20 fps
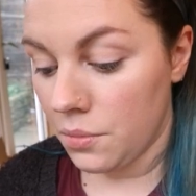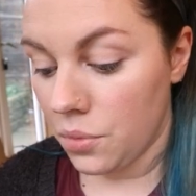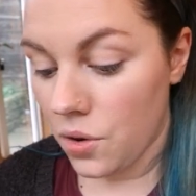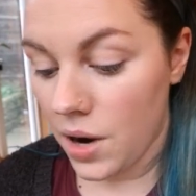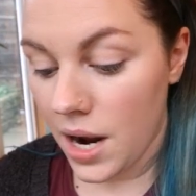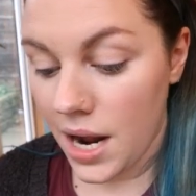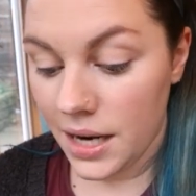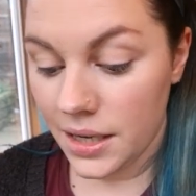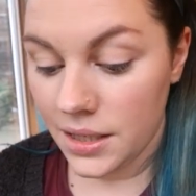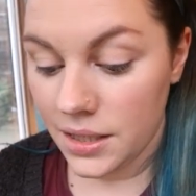
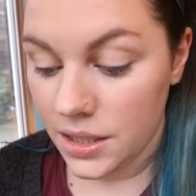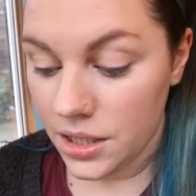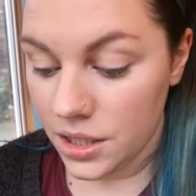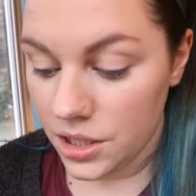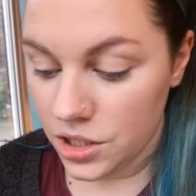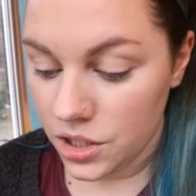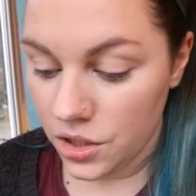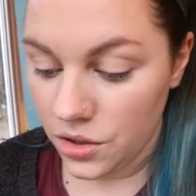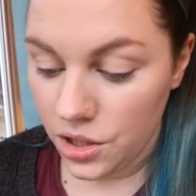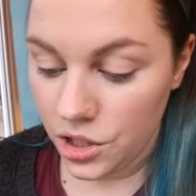brand
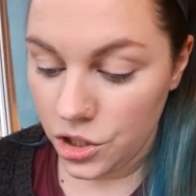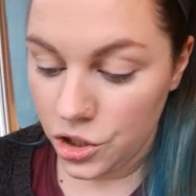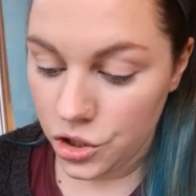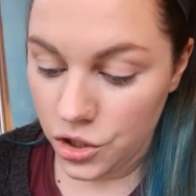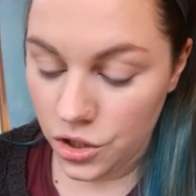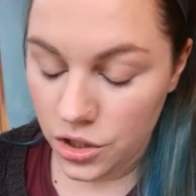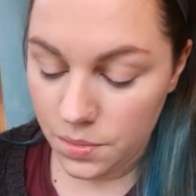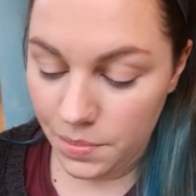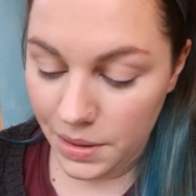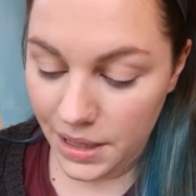so they
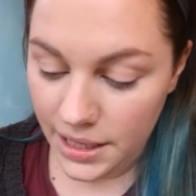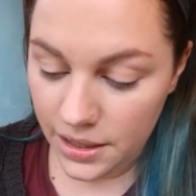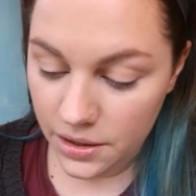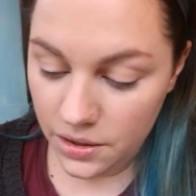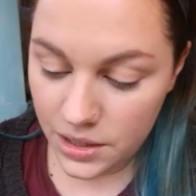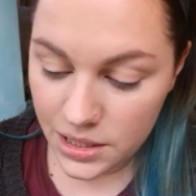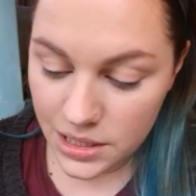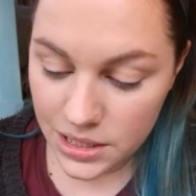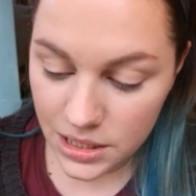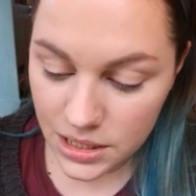should play
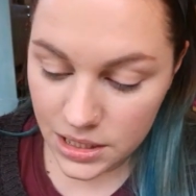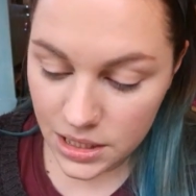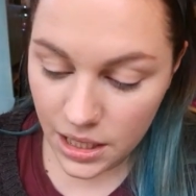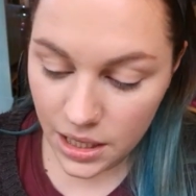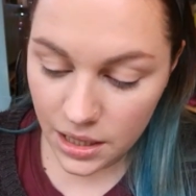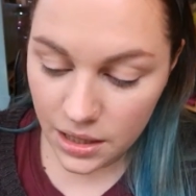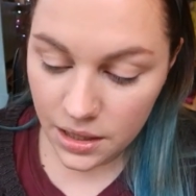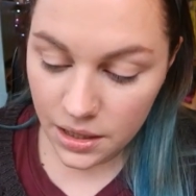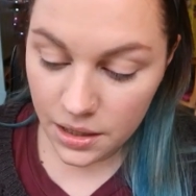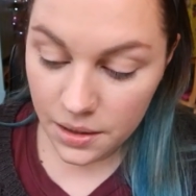nicely
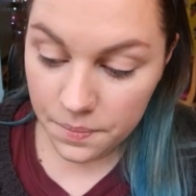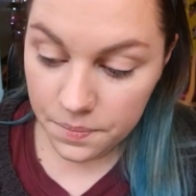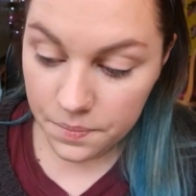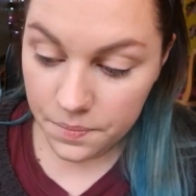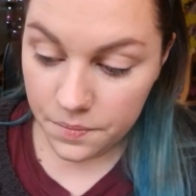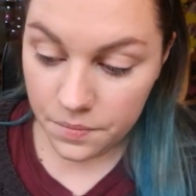together